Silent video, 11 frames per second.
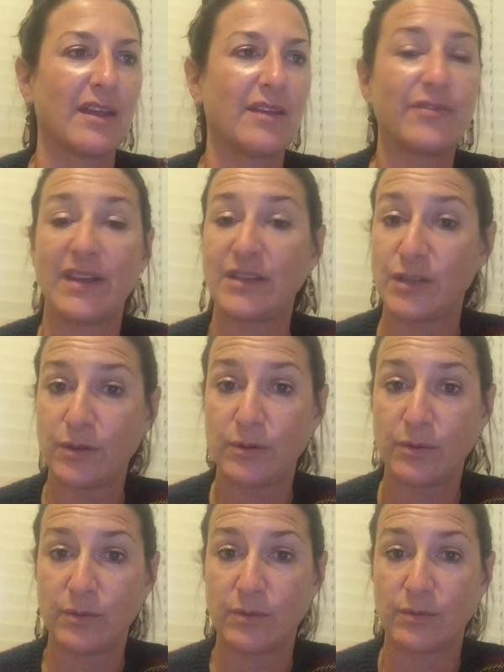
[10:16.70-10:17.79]
If they
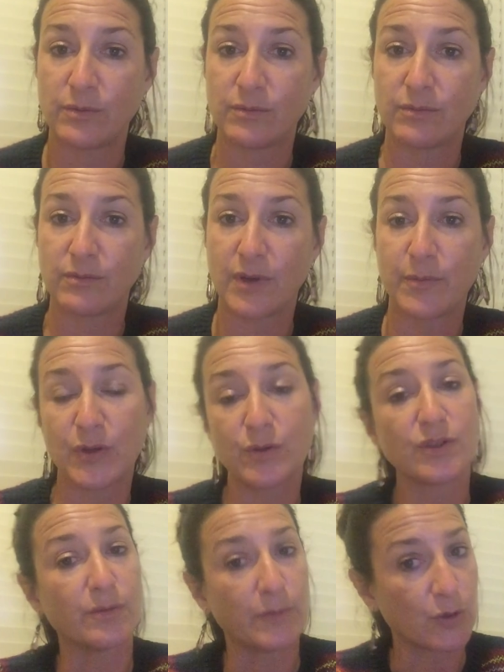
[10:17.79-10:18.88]
do
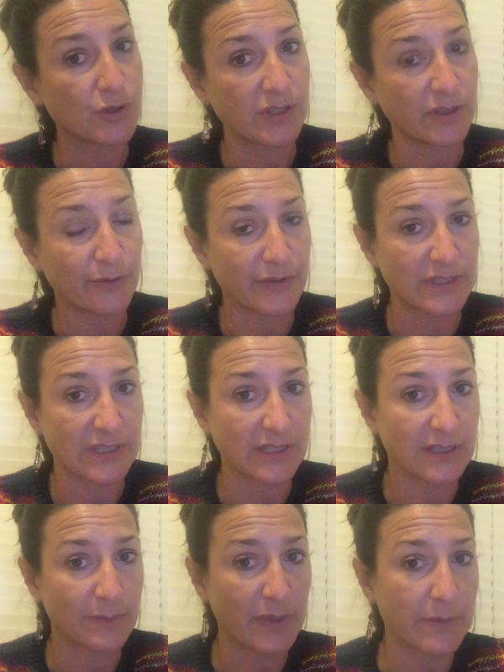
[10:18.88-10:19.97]
abuse emotionally or
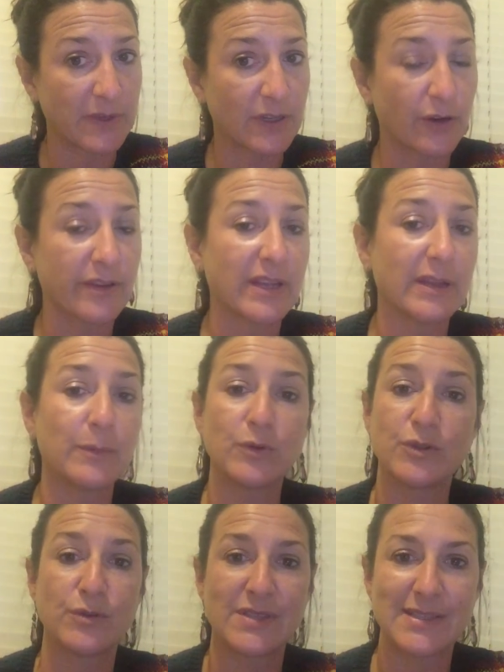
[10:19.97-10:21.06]
physically in public, are they able
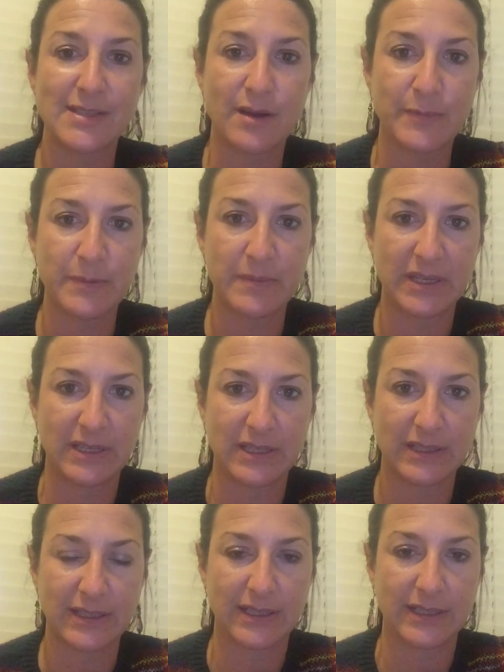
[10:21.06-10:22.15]
to stop
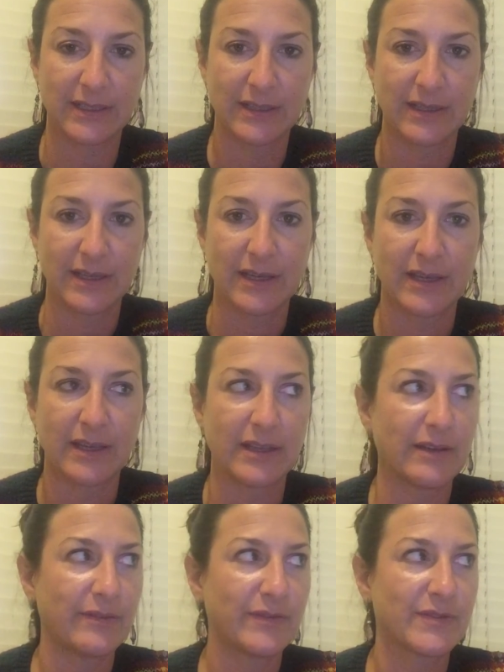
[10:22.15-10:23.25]
immediately
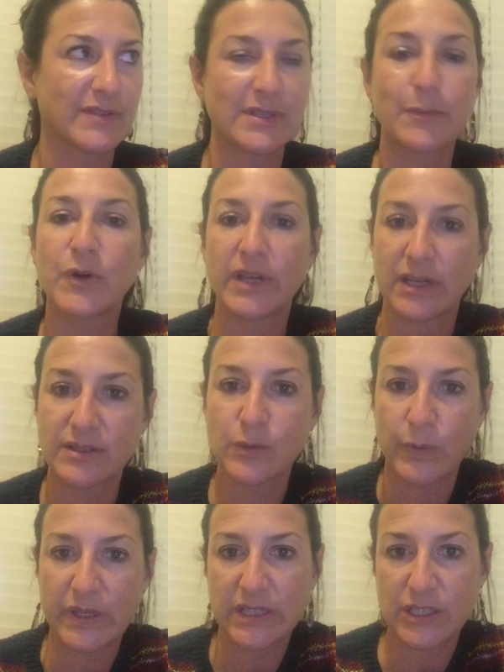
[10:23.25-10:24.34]
if someone else, a
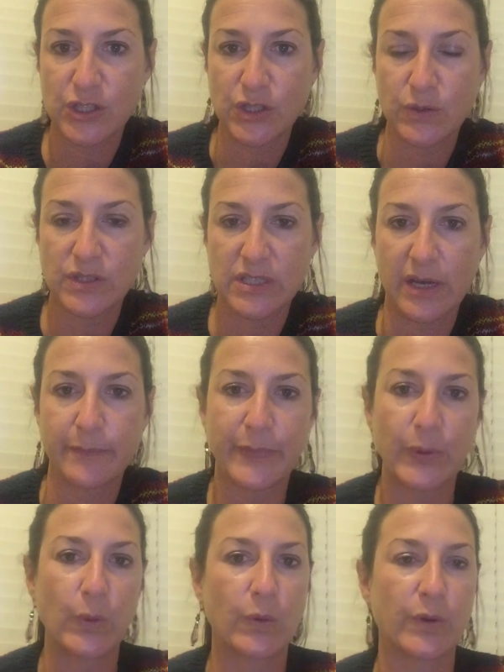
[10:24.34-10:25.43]
witness, shows up,
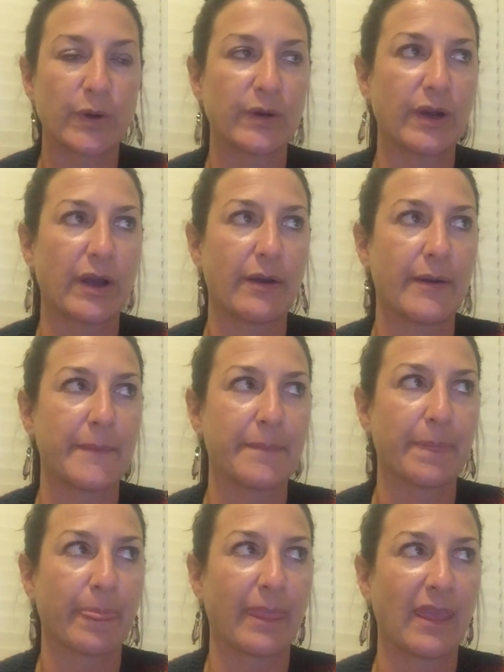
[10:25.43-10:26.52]
or
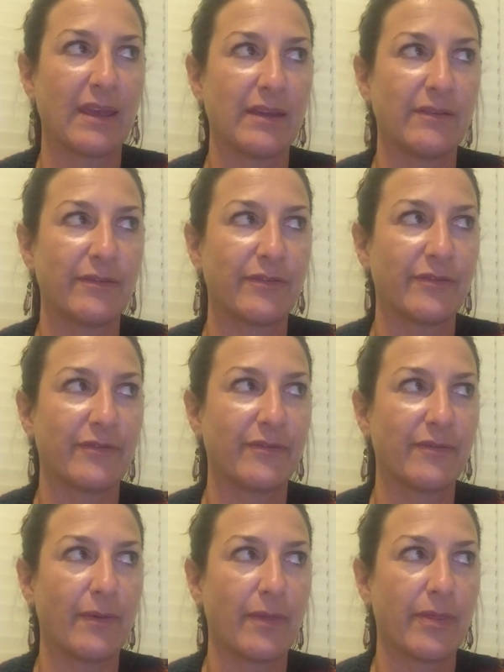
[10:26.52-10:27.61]
if
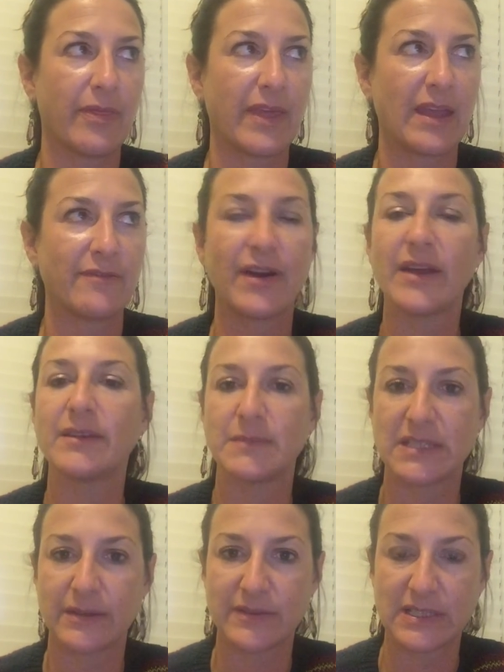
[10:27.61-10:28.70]
they find
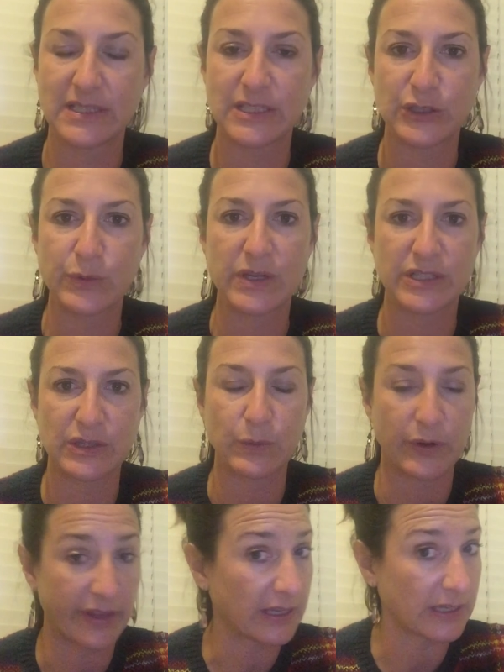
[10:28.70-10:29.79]
themselves in a situation
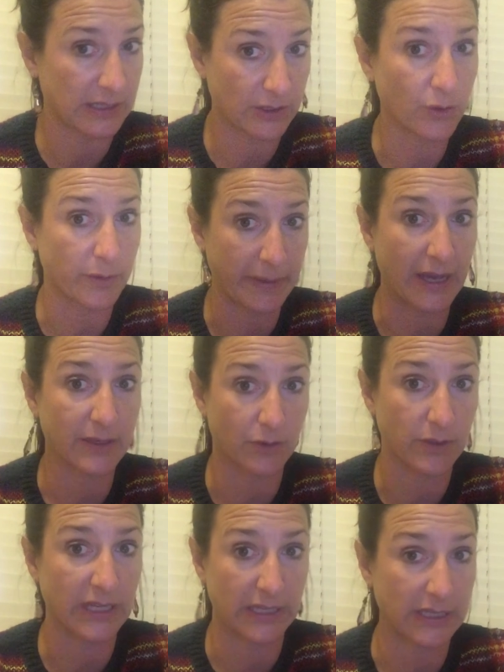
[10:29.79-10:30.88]
where they can look bad
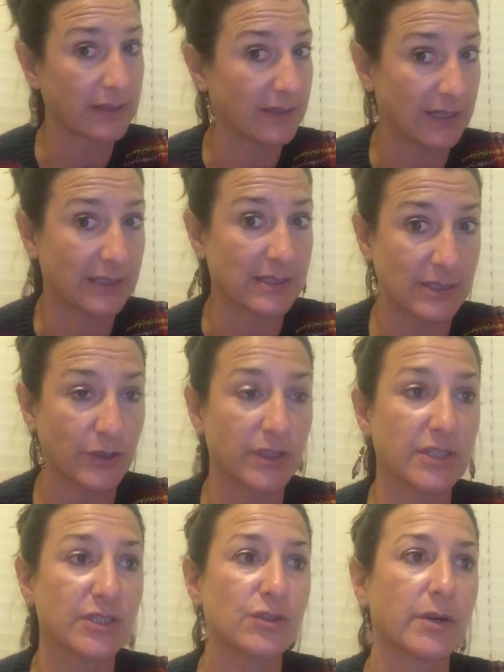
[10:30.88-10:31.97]
or get in
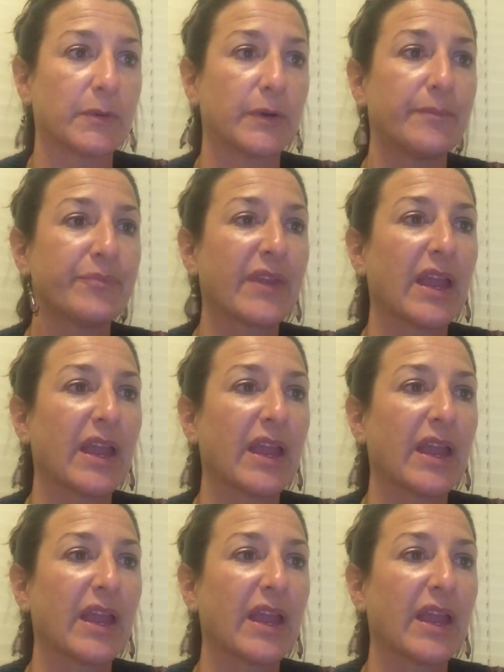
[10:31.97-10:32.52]
serious trouble?